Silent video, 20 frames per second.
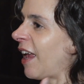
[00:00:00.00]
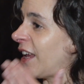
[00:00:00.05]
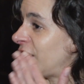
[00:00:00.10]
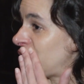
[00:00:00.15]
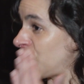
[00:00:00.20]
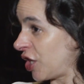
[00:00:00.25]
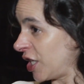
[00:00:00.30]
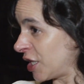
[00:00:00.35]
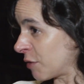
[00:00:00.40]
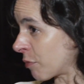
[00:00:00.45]
and
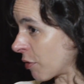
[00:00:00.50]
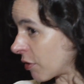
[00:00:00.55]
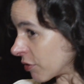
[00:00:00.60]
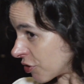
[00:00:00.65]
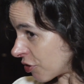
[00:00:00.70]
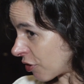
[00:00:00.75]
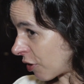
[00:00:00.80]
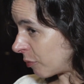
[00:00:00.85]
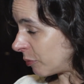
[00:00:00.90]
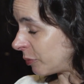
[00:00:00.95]
she's
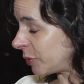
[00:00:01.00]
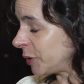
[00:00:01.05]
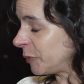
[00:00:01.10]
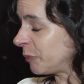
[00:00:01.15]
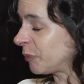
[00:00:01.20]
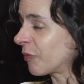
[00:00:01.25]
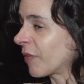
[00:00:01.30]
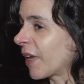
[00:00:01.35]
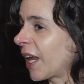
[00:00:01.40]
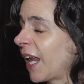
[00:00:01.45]
pro-Trump.
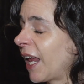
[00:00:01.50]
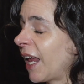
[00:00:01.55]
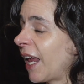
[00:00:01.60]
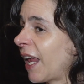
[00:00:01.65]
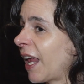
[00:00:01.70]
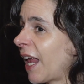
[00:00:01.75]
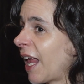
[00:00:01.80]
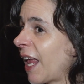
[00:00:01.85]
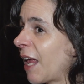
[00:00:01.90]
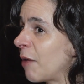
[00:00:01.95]

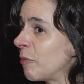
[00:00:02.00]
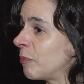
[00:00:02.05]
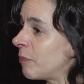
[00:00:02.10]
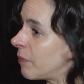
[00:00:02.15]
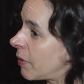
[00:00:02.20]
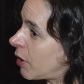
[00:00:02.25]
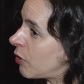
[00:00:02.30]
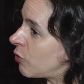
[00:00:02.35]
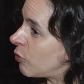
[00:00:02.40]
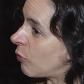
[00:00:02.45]

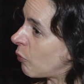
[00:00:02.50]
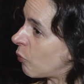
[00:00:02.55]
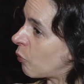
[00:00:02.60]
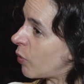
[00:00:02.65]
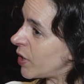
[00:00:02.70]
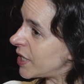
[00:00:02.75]
But we